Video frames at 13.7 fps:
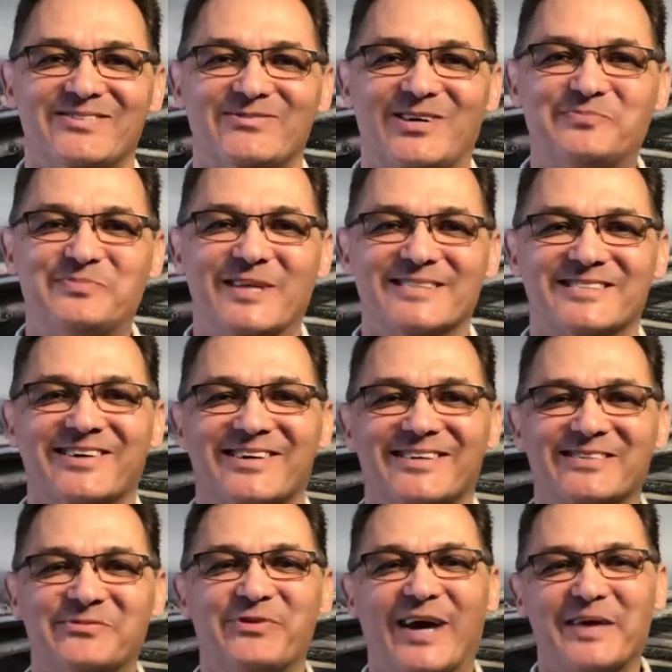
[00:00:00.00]
OnePlus God
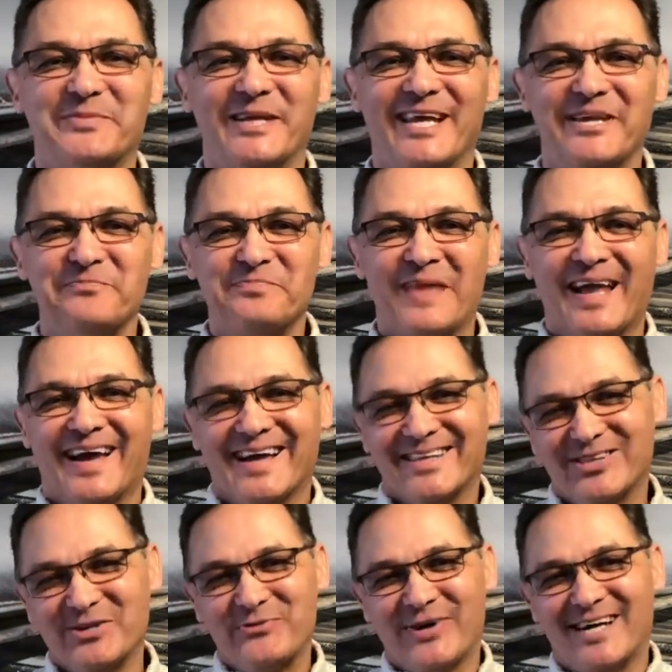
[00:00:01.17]
family,
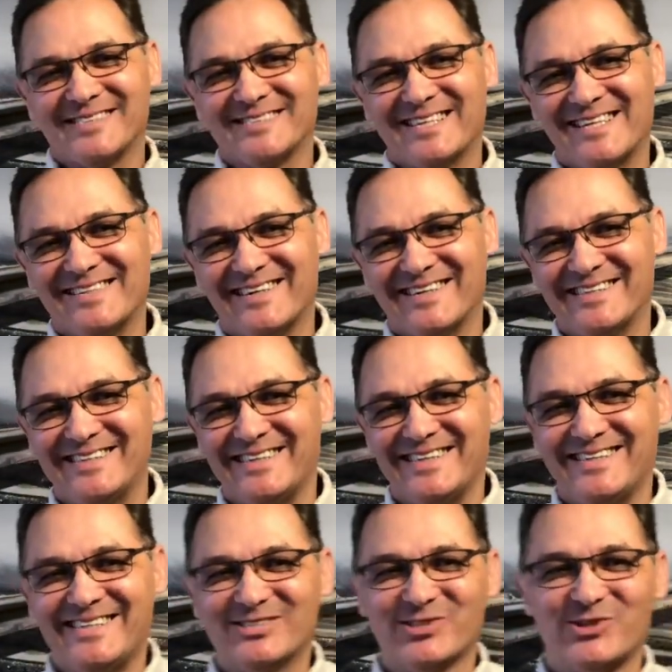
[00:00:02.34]

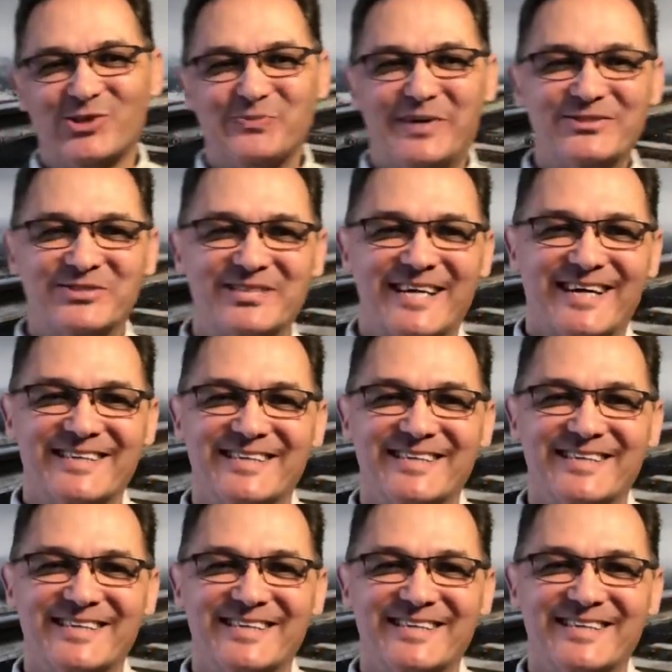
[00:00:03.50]
2019 is almost done,